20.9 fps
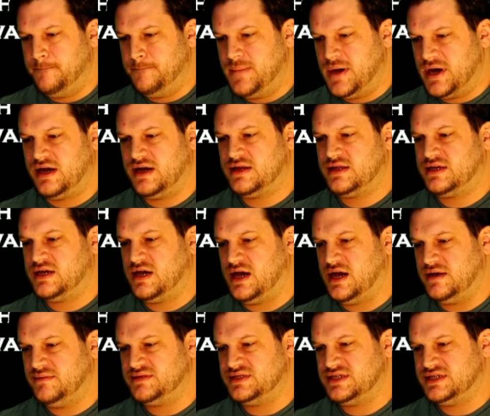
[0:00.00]
But a lot of the
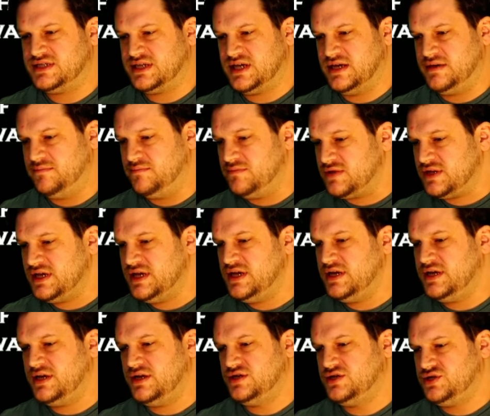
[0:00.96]
times this can
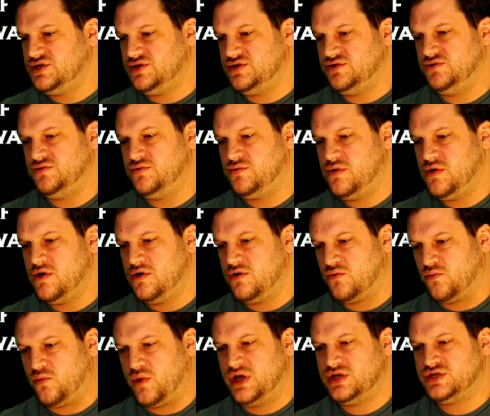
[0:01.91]
bleed into
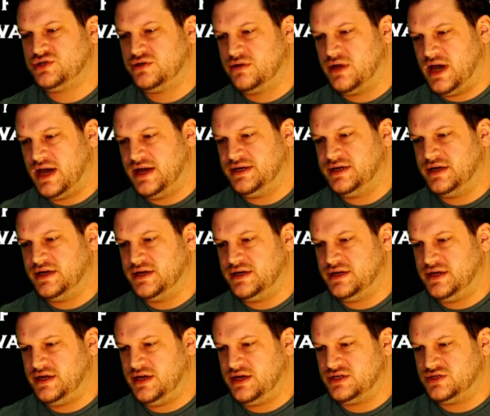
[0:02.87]
racial
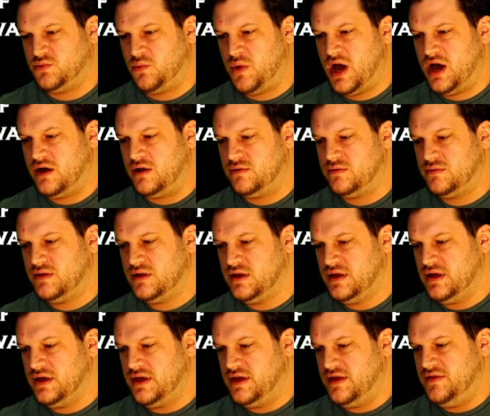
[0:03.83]
identity as well,
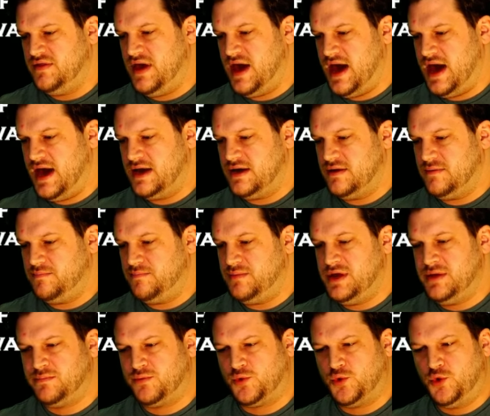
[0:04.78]
that
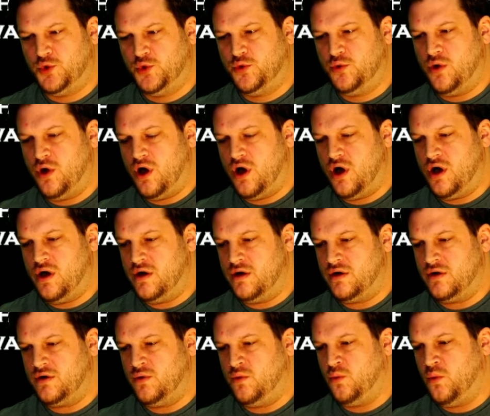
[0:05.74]
people who
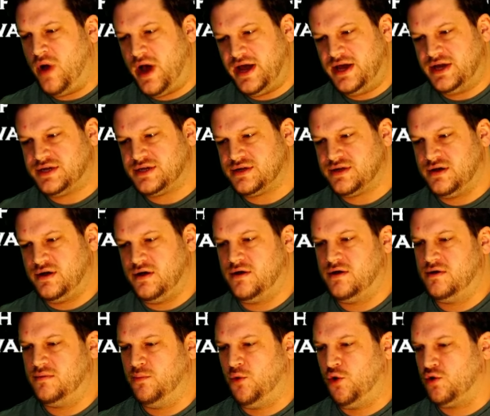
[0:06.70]
are white
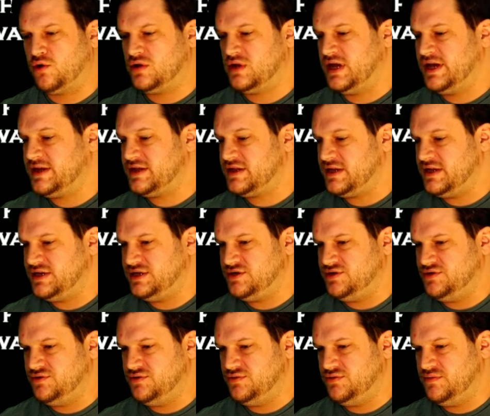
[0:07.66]
are more likely
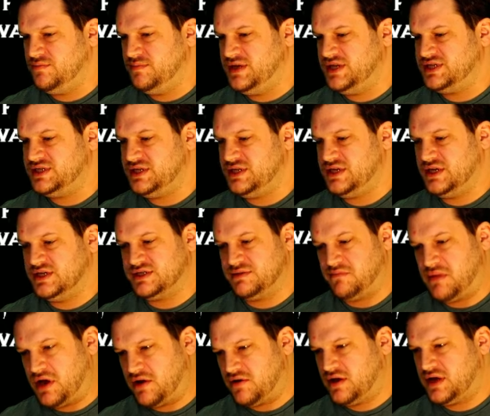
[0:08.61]
to be seen
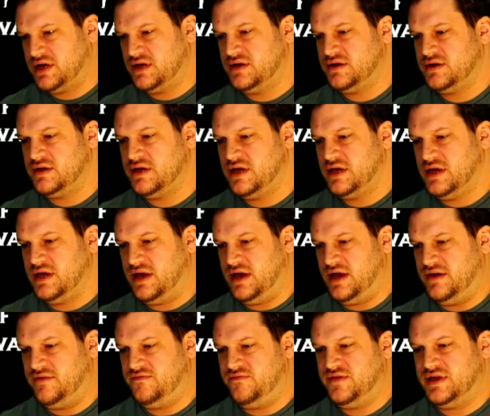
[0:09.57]
as American
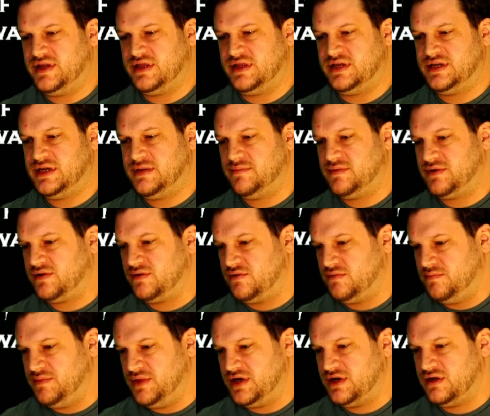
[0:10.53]
and fit the
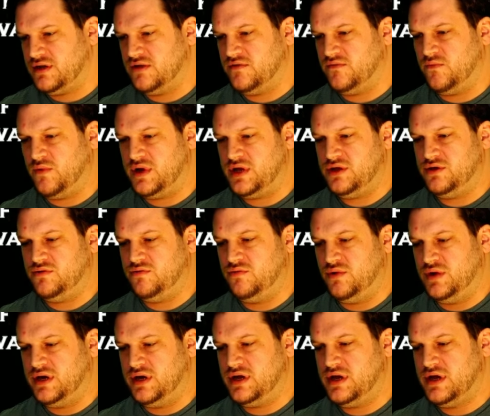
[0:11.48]
typical bill of what
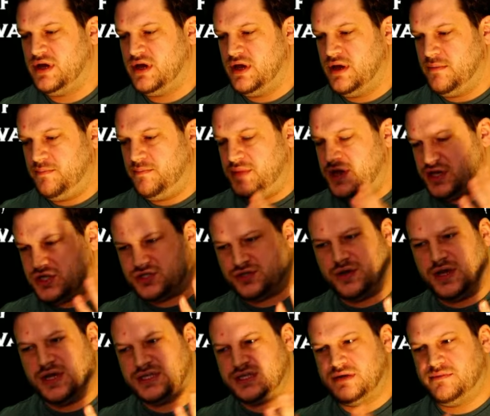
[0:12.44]
you would
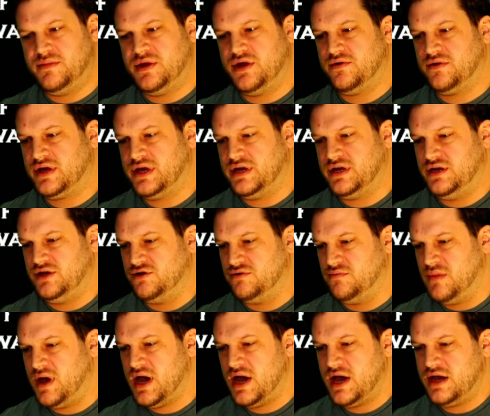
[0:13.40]
picture as an American in
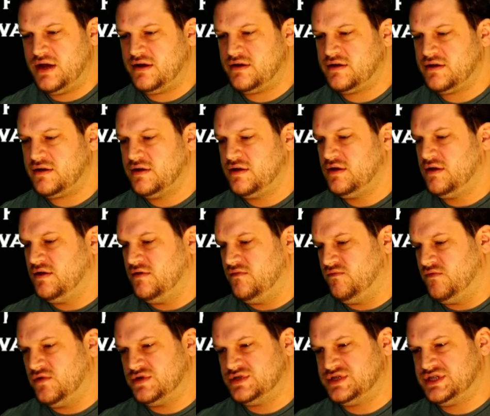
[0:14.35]
your mind
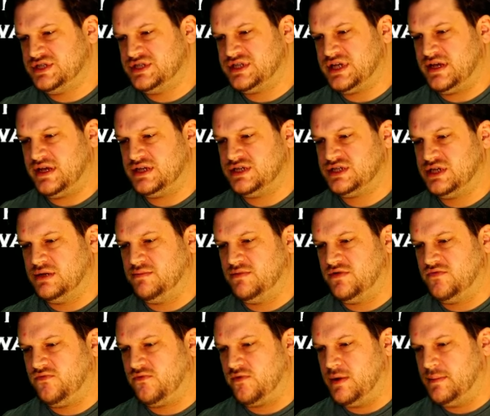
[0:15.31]
versus
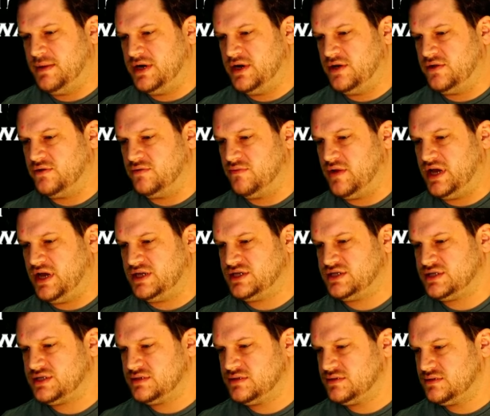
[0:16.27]
someone from another
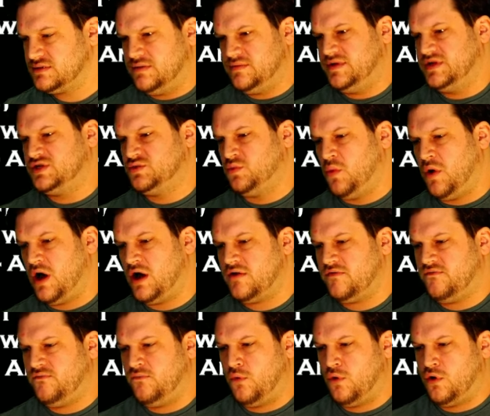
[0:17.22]
race. So this
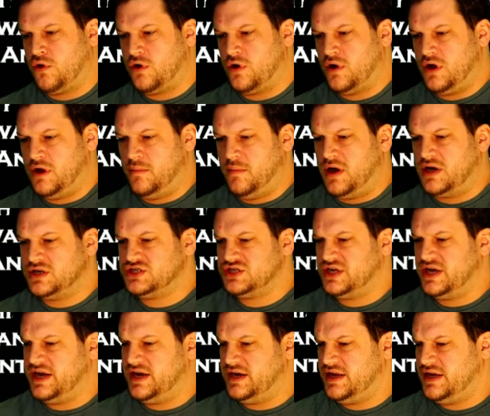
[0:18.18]
want for
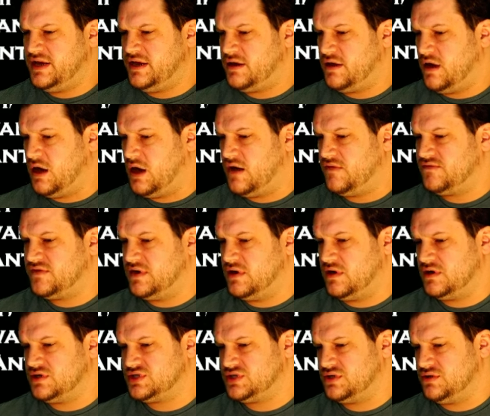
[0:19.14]
homogeneity
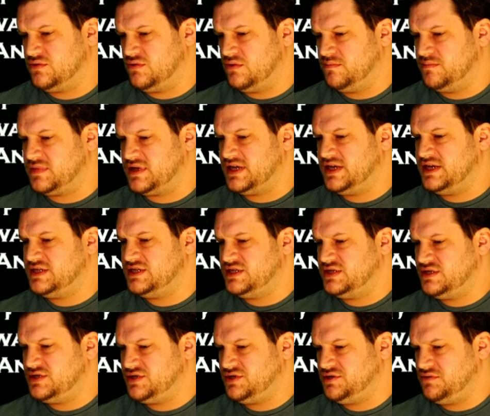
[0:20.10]
often also
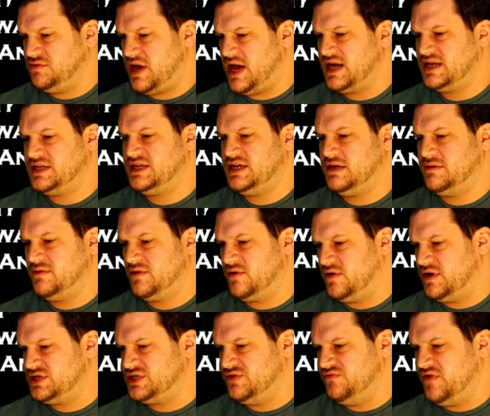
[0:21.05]
bleeds into
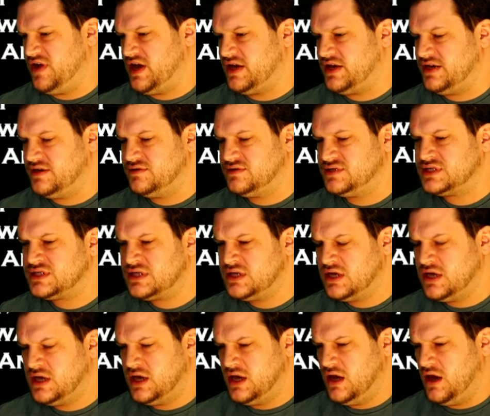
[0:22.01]
anti-immigration values.